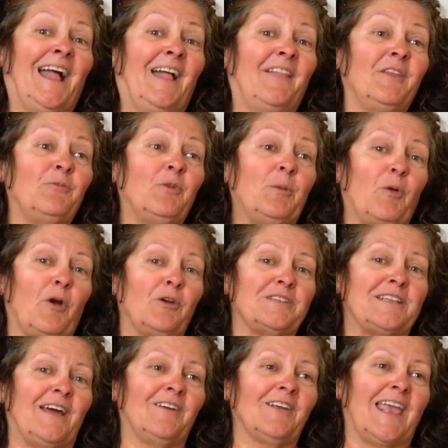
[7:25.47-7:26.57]
And then we
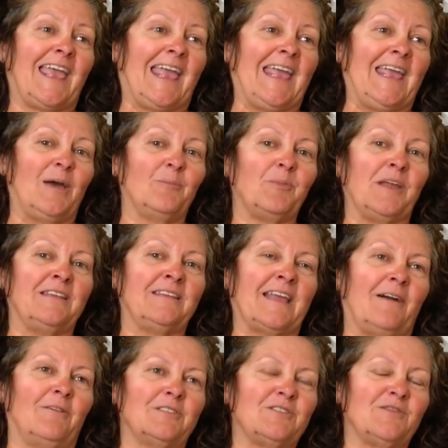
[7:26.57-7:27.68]
broke down camp, and
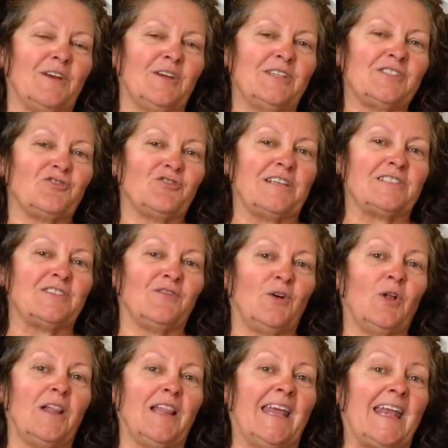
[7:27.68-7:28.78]
that was very
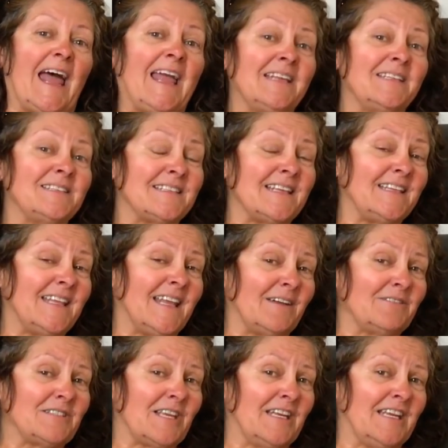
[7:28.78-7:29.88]
stressful. And I had said that
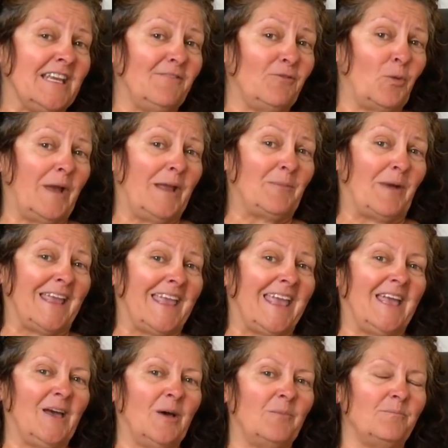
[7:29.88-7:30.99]
I was going to give away my
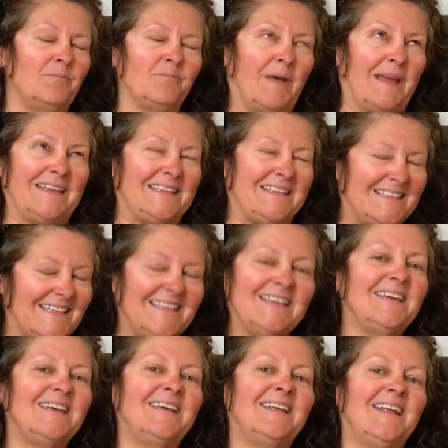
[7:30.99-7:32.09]
camp, my
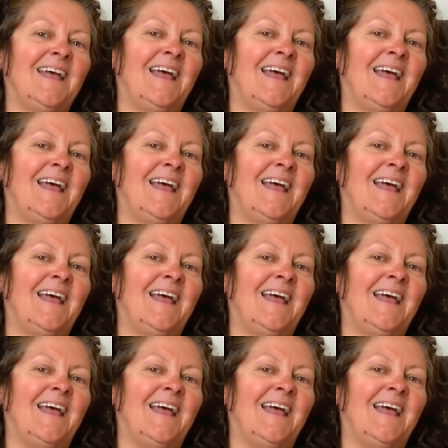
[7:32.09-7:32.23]
tent